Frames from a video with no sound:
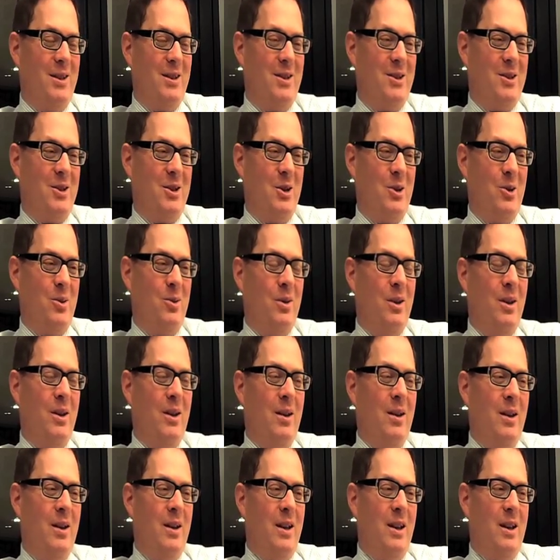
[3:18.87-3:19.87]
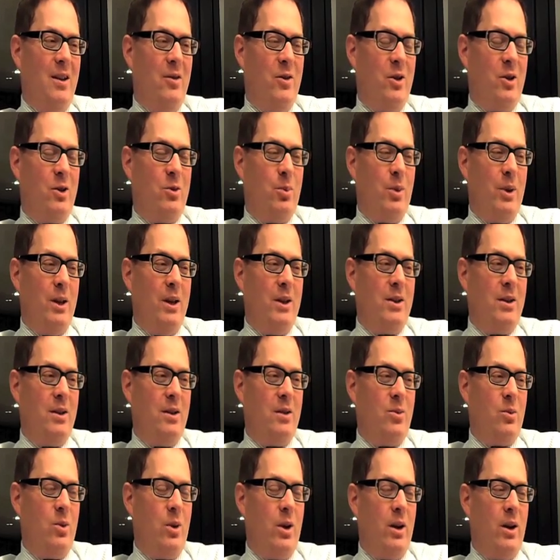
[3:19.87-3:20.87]
And so if there's
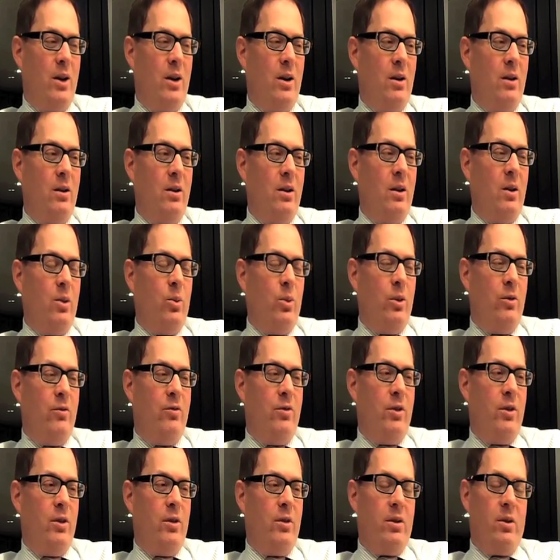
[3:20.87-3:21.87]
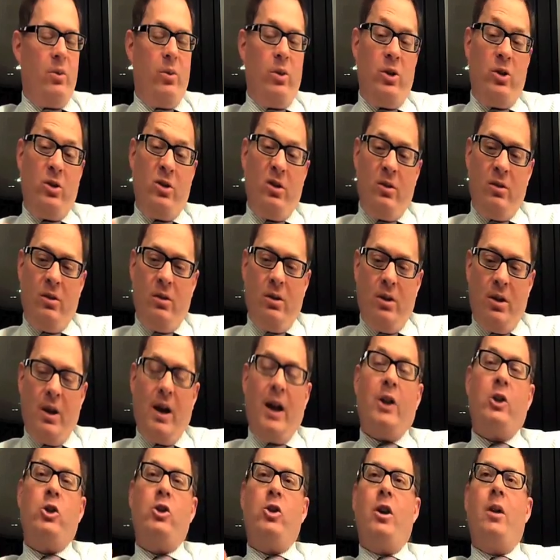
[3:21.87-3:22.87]
places where we feel that we should
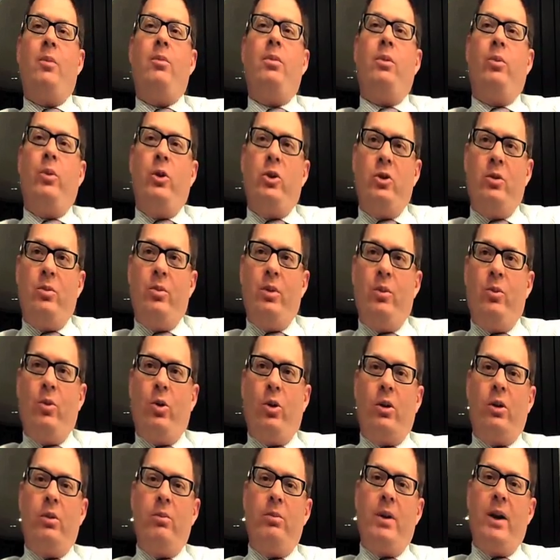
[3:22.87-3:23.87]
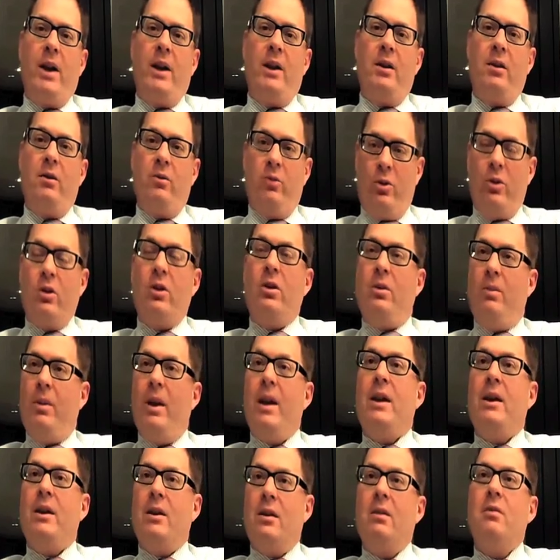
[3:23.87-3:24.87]
notch up and we should be more competitive, we're going to
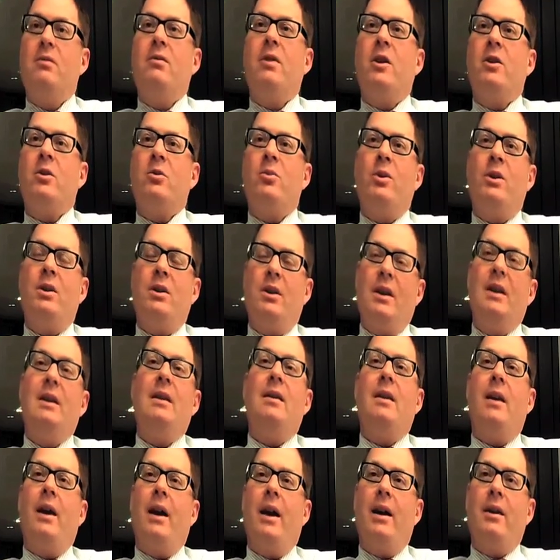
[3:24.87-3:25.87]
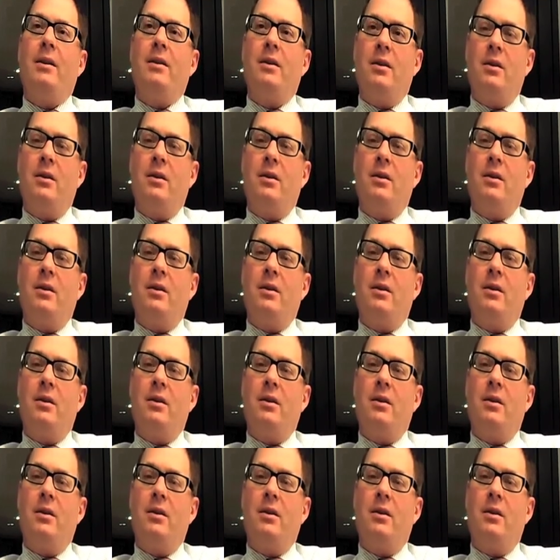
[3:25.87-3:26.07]
make an investment in that.